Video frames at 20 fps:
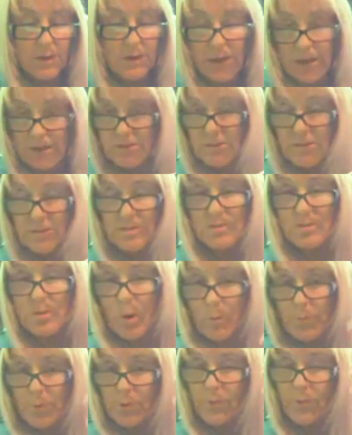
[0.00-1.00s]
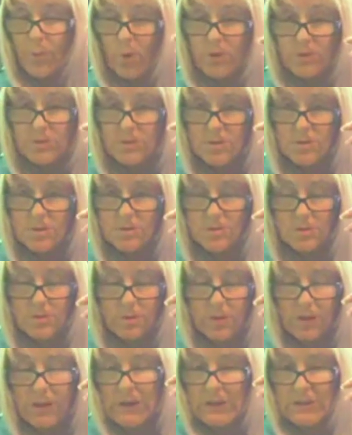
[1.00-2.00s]
Yes, it stopped the
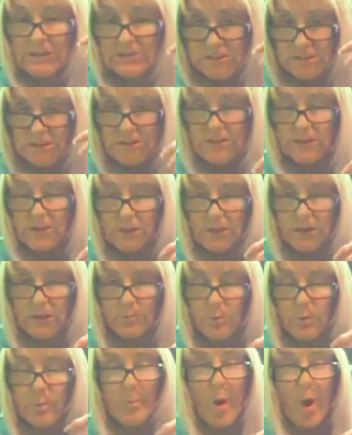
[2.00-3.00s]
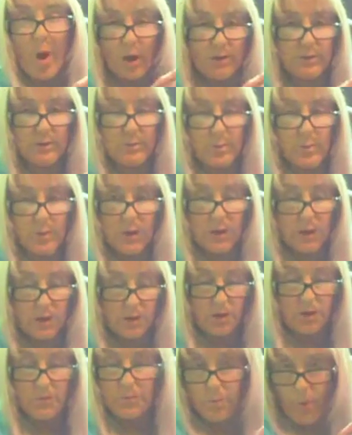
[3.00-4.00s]
voices that continually reminded me
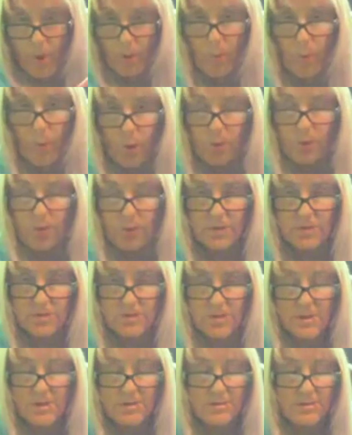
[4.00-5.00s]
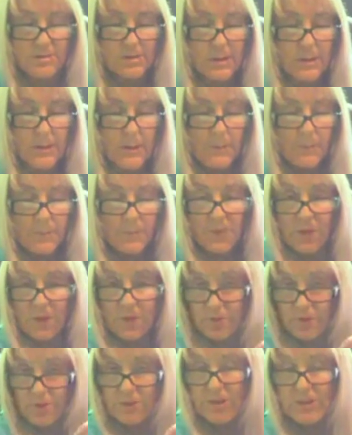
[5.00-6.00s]
of my worthlessness,
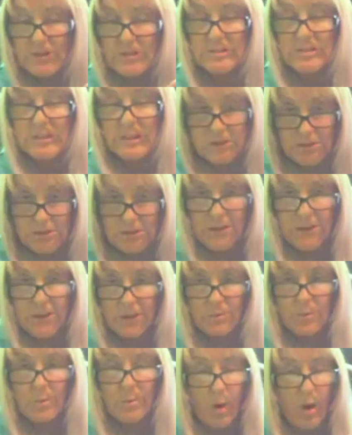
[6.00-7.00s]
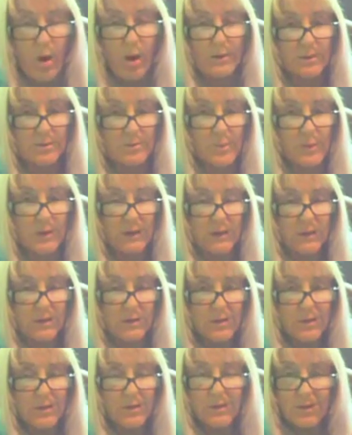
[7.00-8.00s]
that continually reminded me
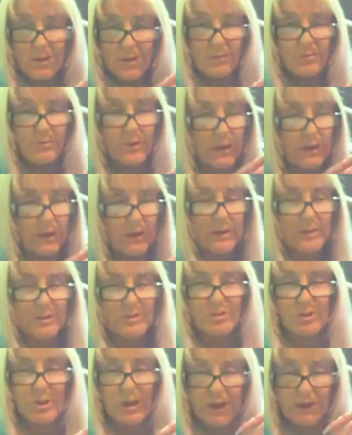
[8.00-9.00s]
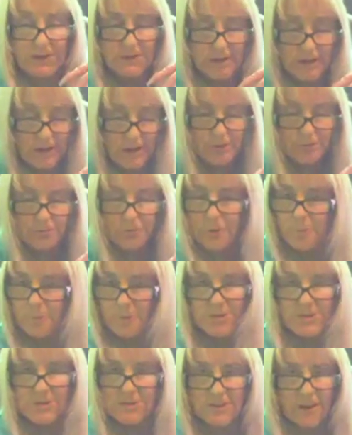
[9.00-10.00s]
of each and every
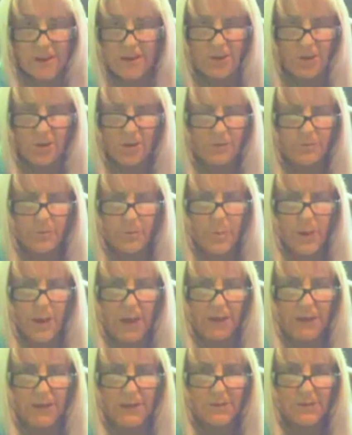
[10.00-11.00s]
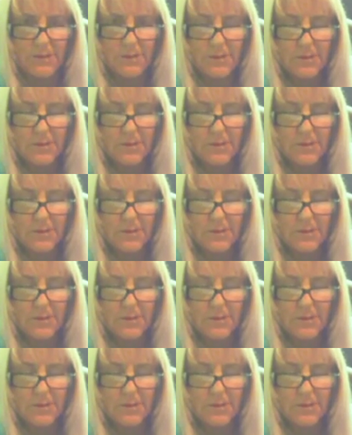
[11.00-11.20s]
mistake I'd ever made.